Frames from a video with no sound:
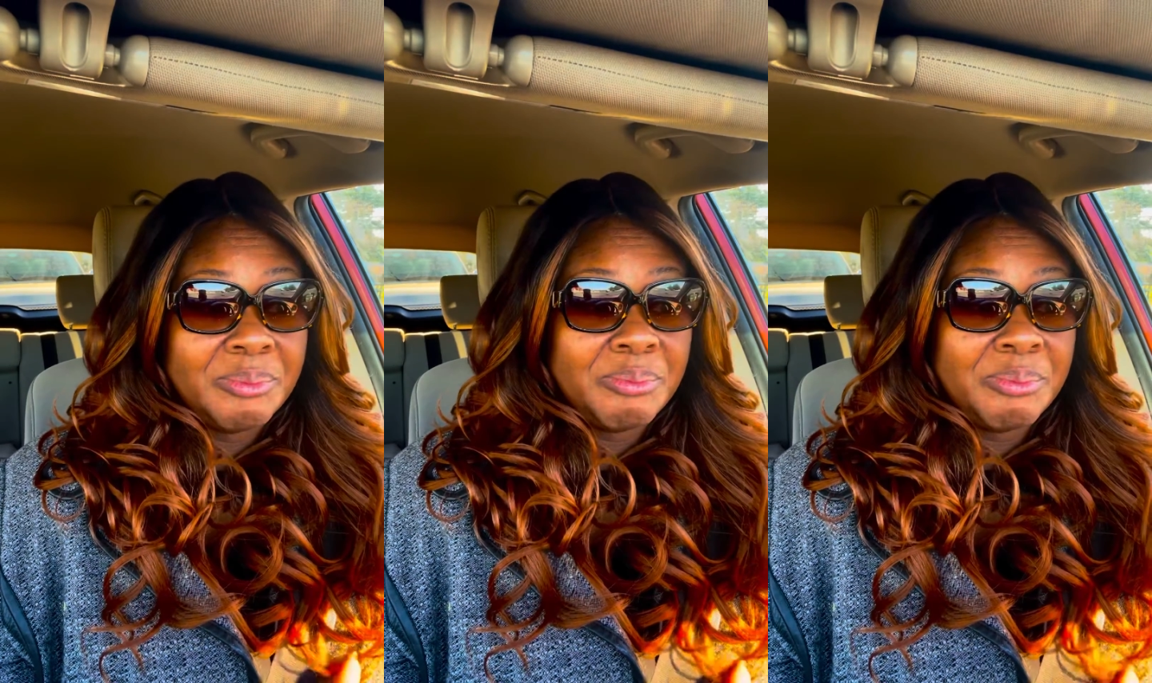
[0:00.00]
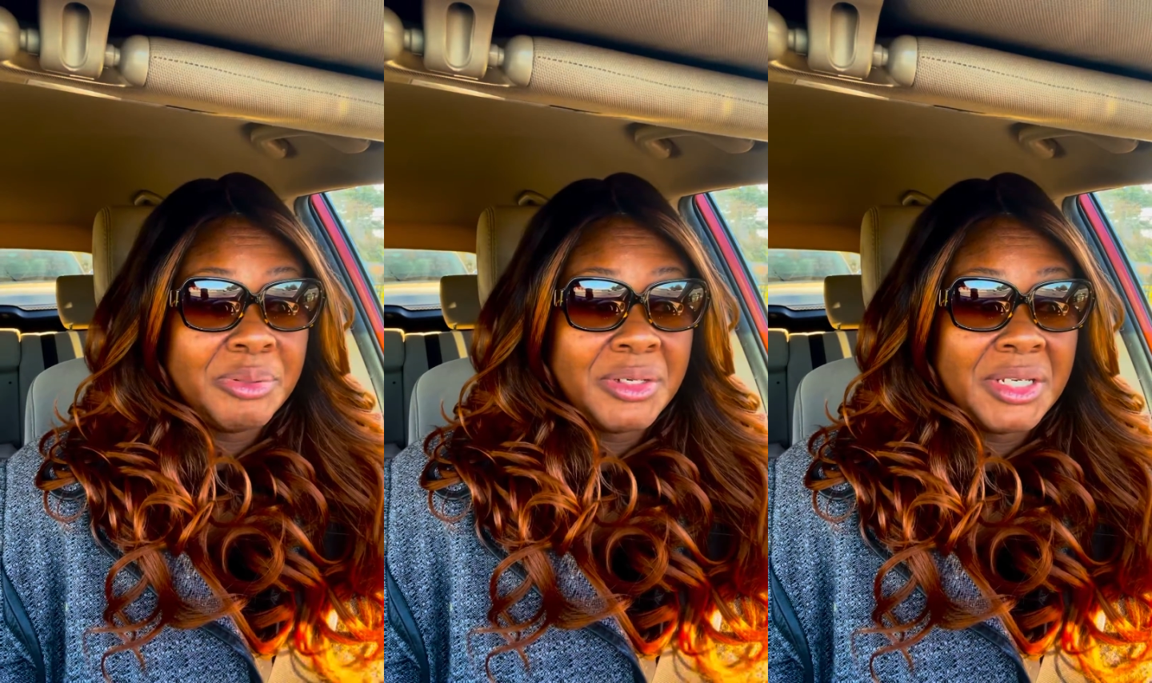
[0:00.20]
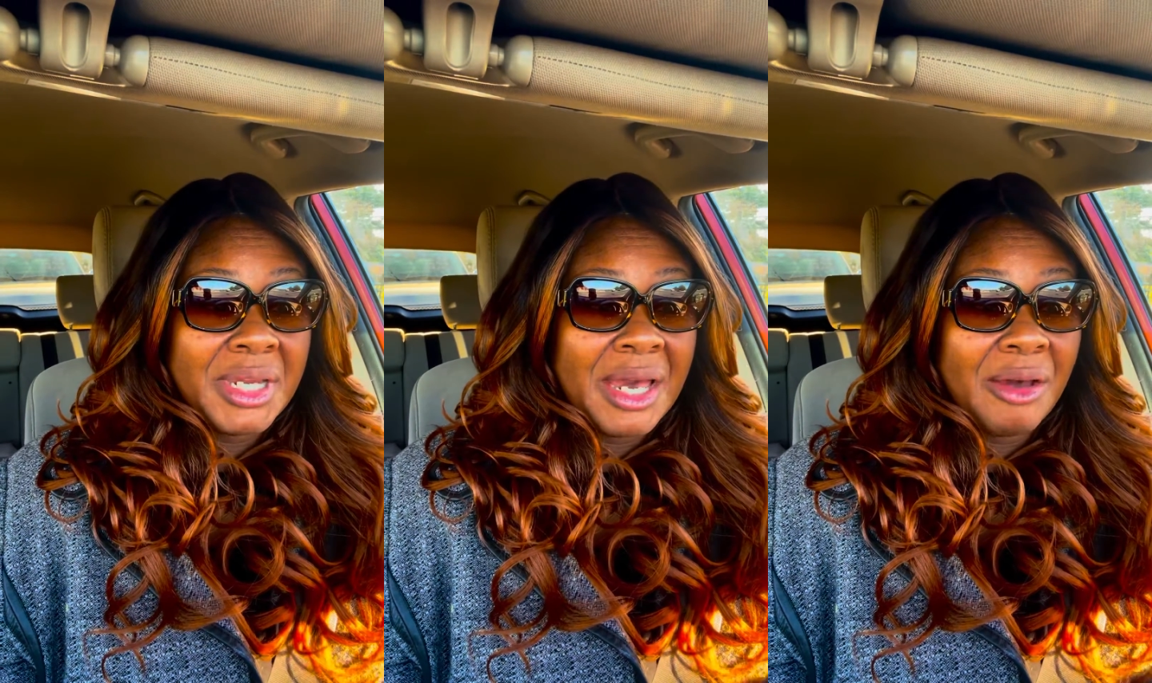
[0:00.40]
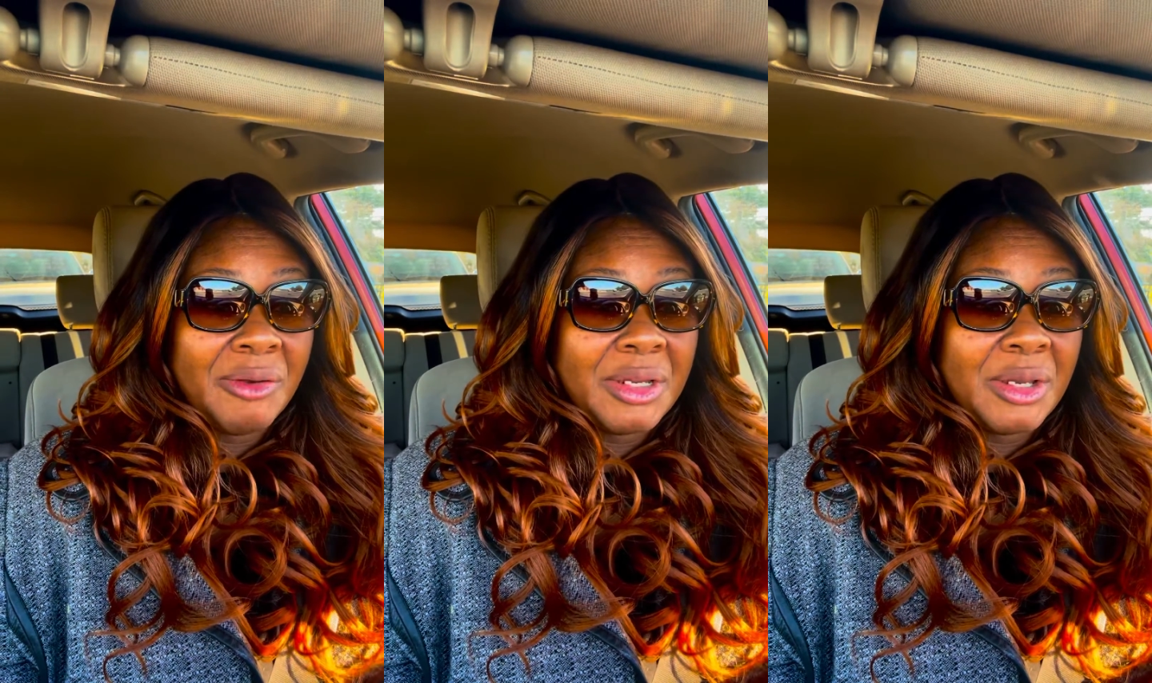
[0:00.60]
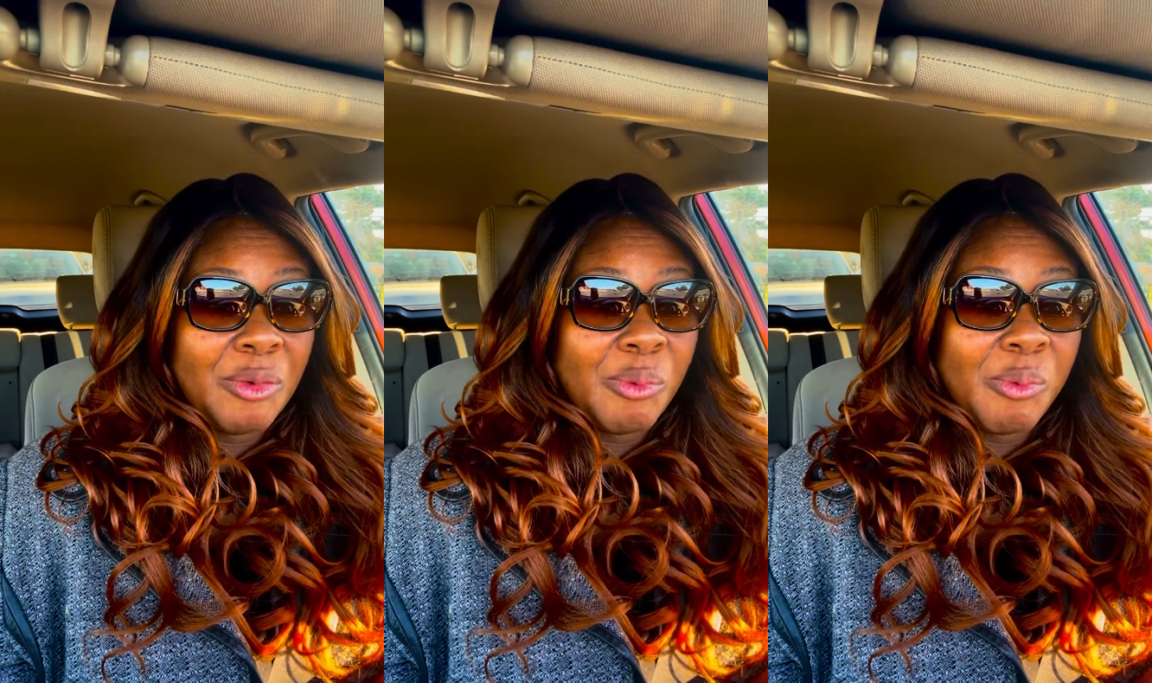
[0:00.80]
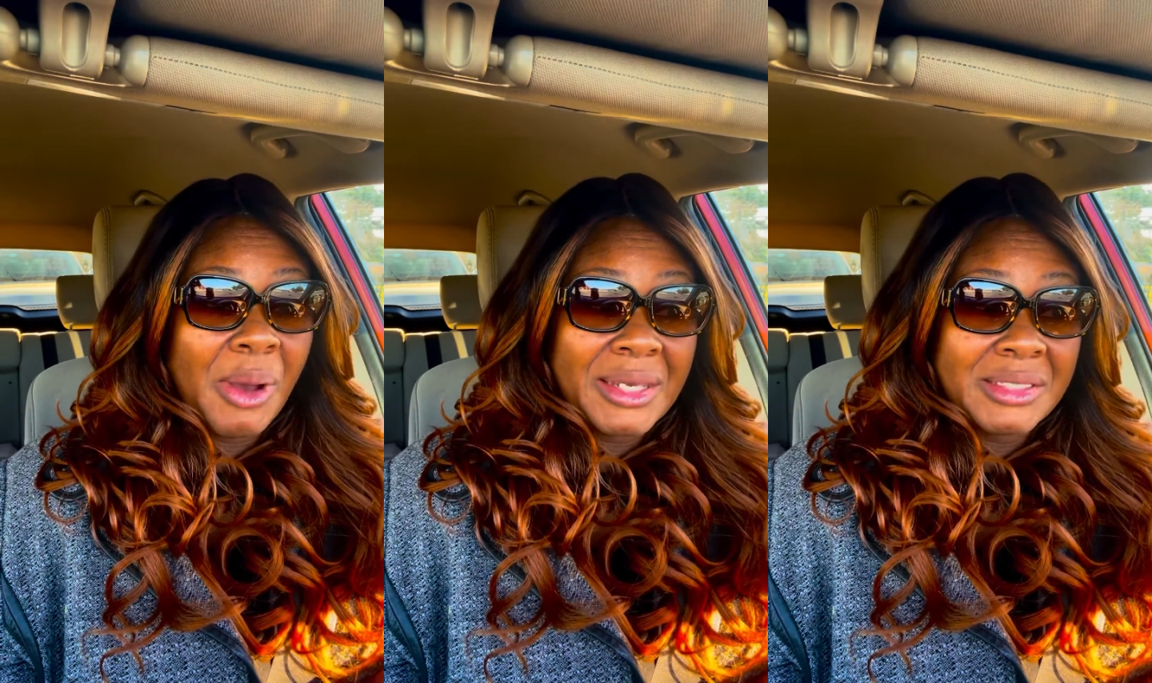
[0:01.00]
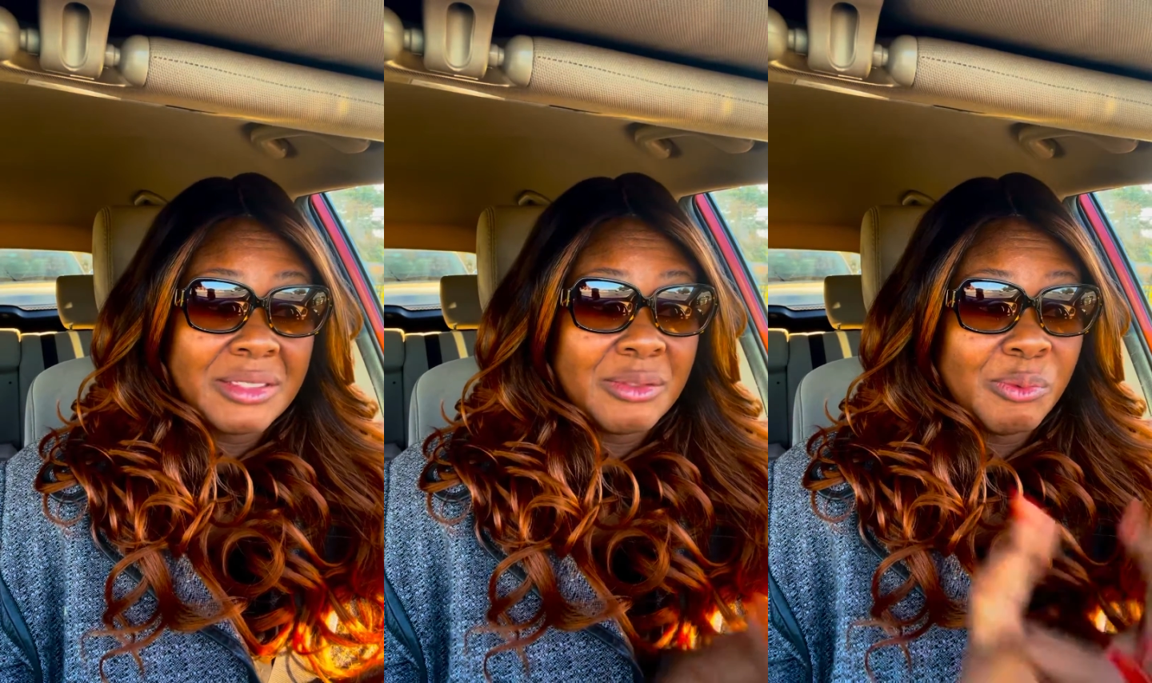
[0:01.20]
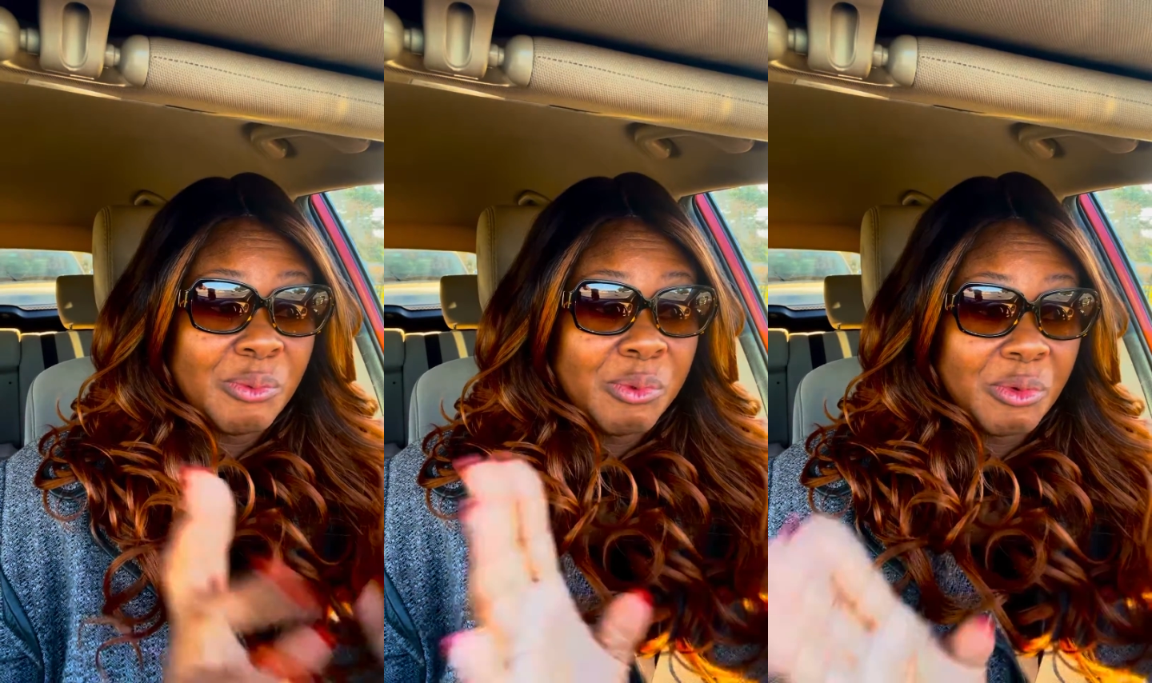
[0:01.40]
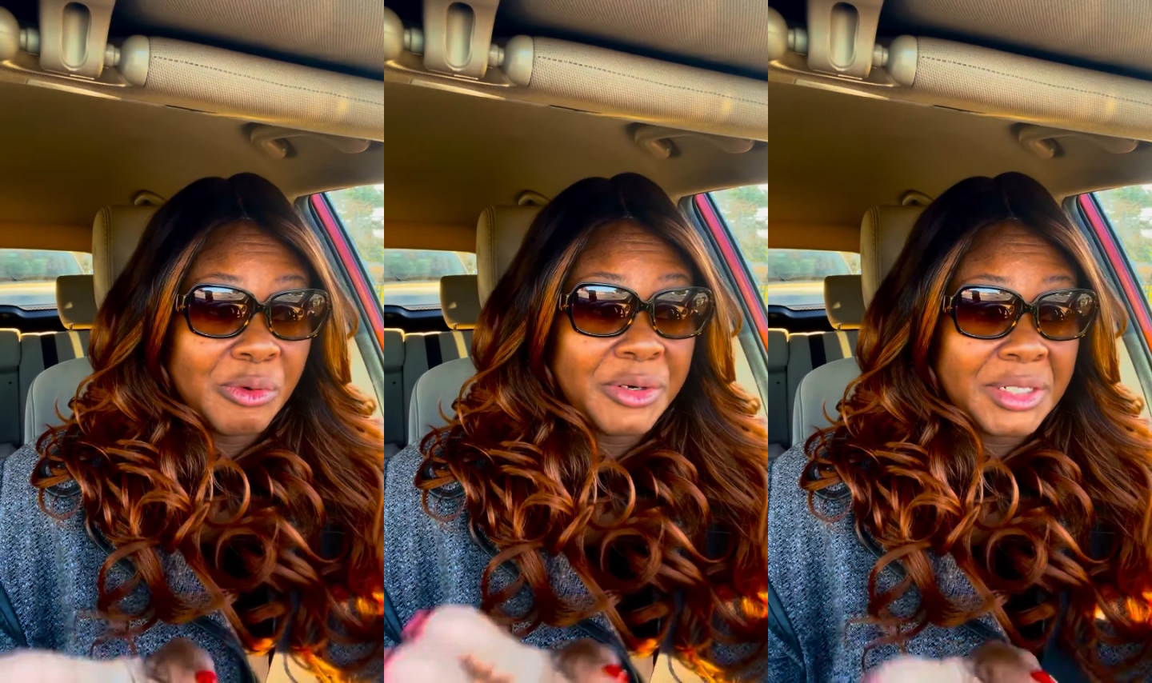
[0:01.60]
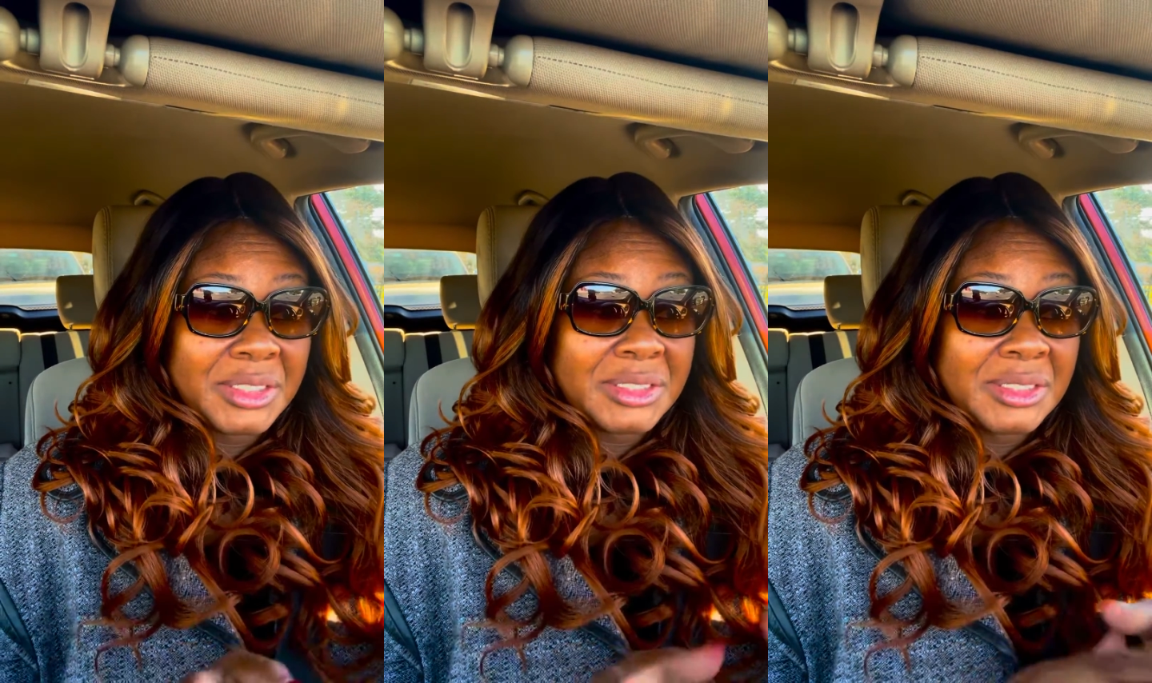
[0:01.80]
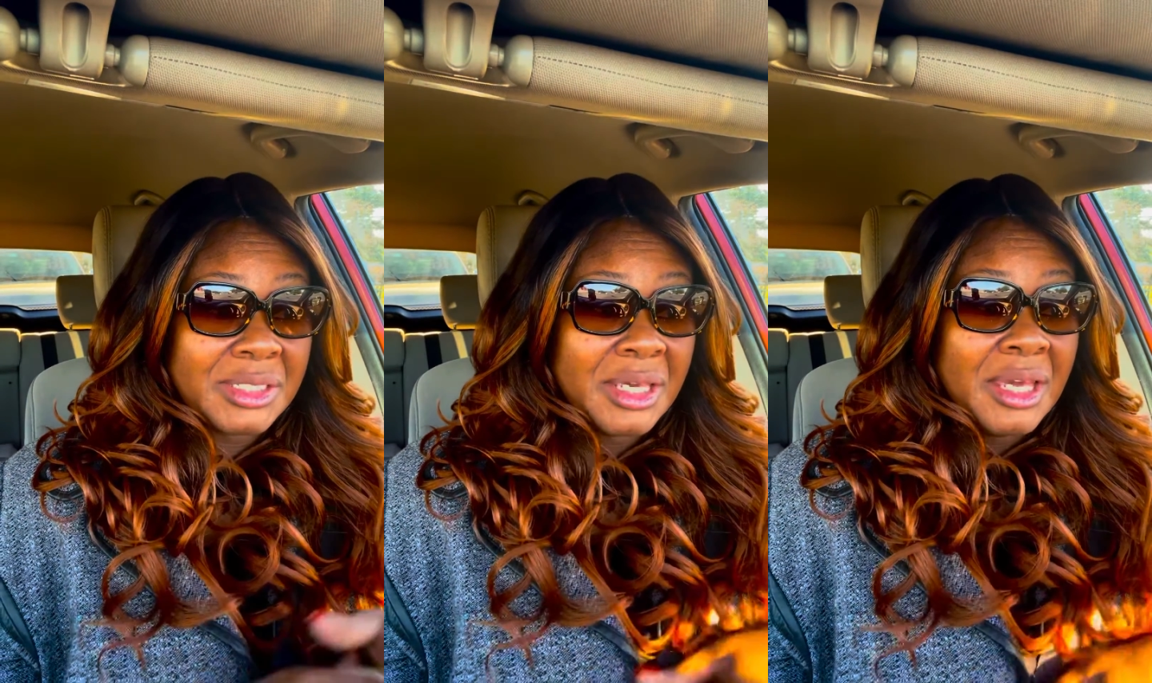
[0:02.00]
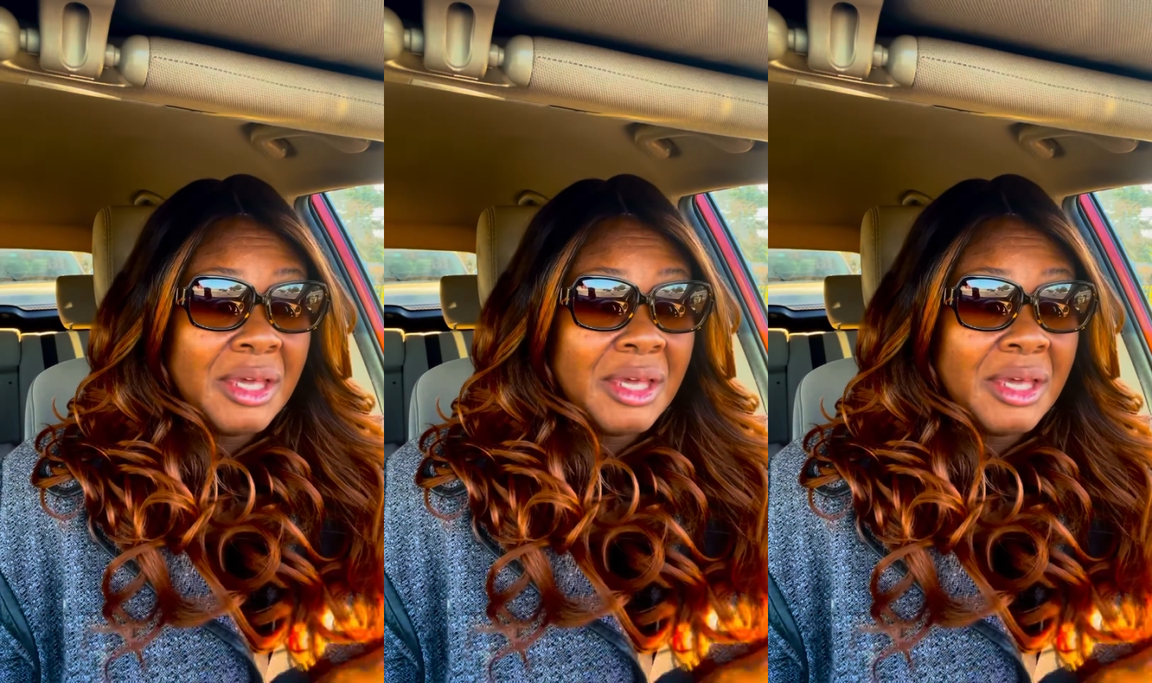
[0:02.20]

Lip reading: put out a white warrant